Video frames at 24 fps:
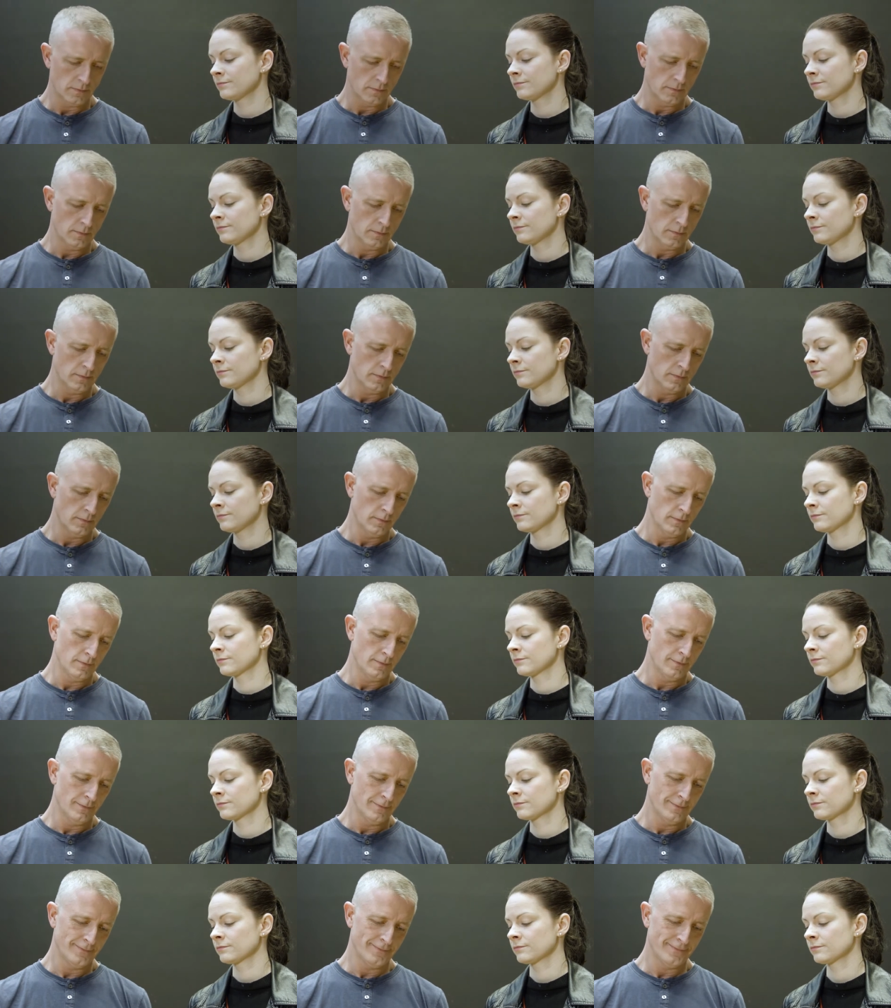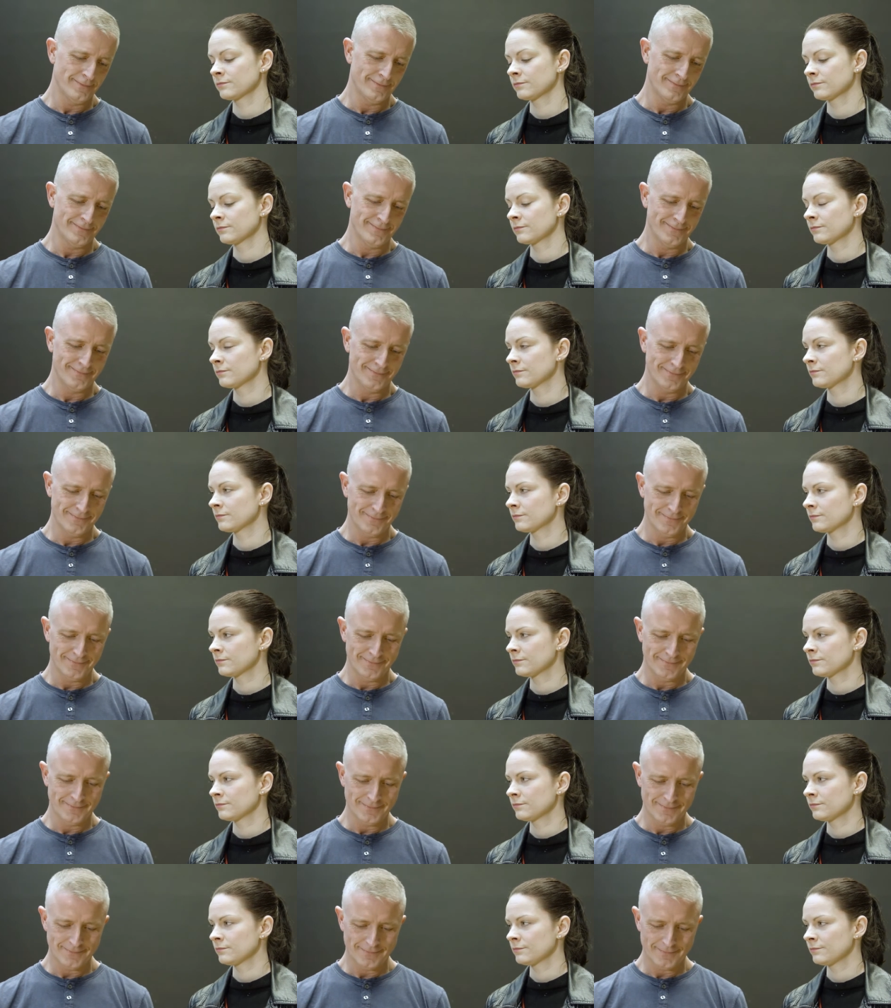
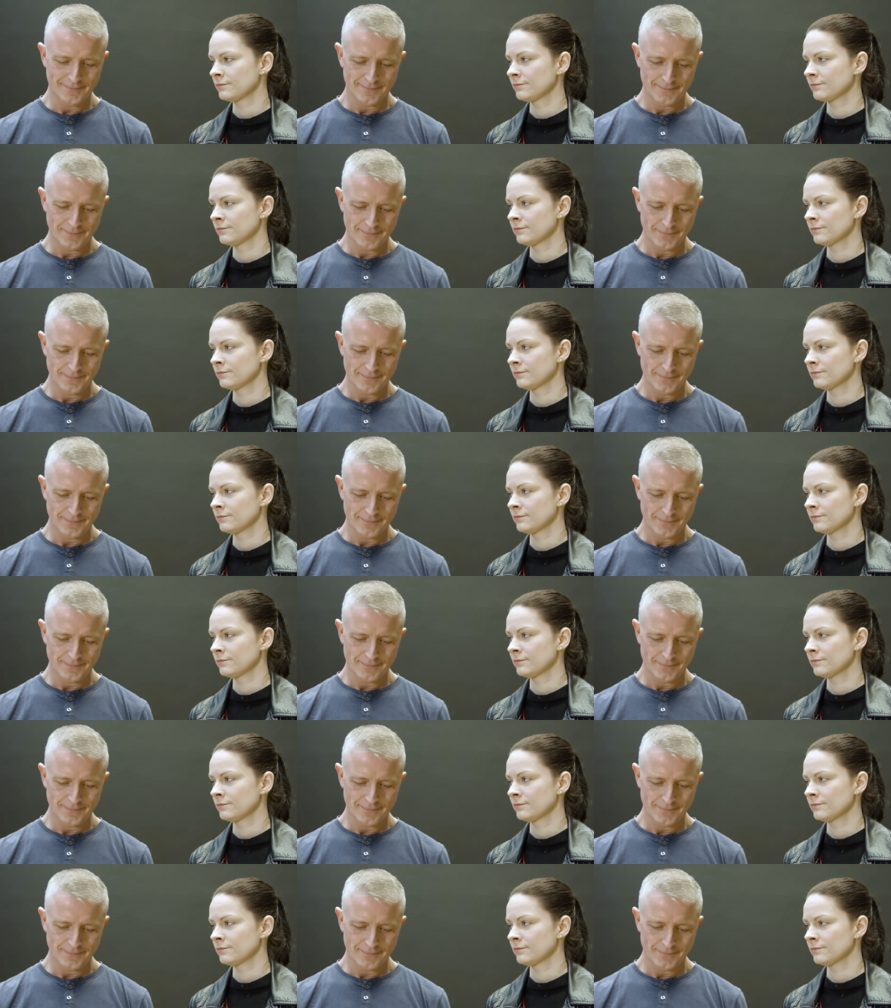Nobody speaks.